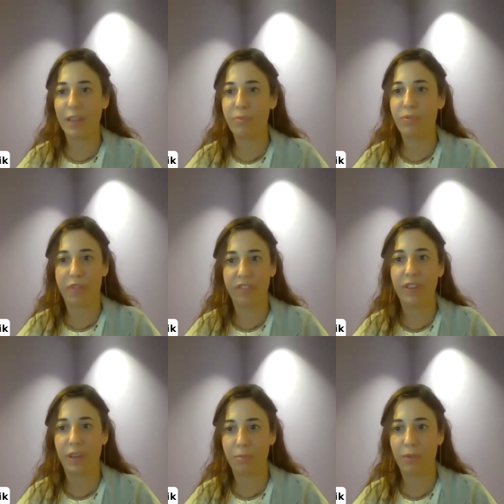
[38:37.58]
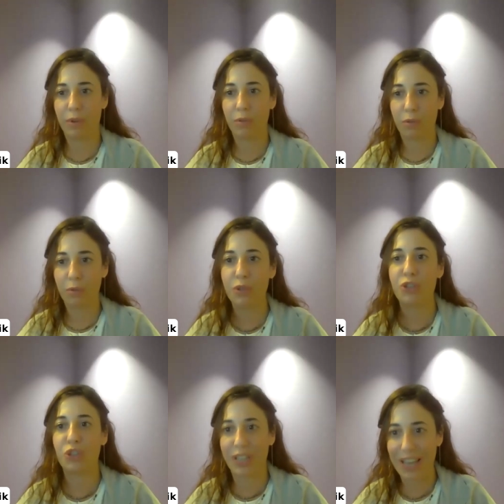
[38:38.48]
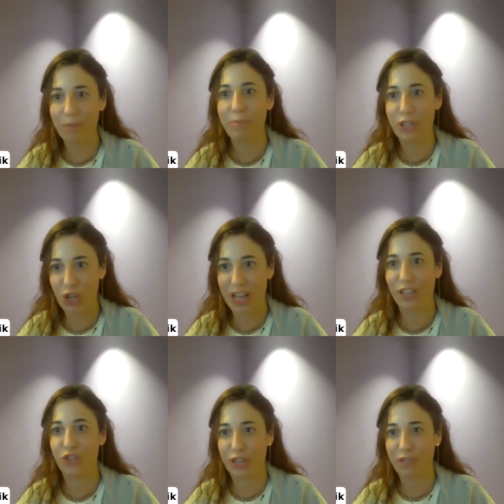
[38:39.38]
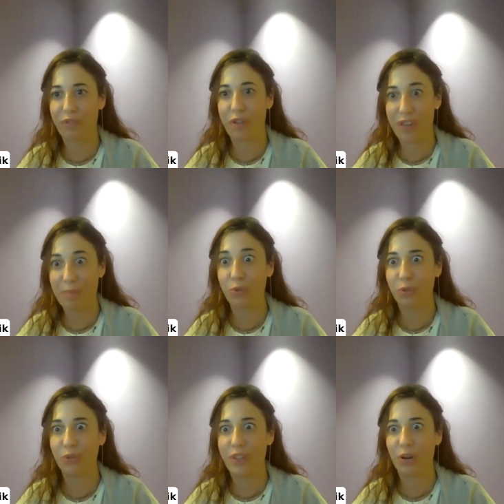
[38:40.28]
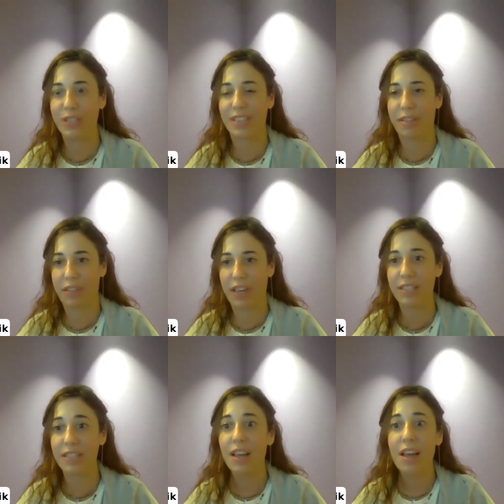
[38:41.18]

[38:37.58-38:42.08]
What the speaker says: tip for the team, which can be challenging for them to do those things.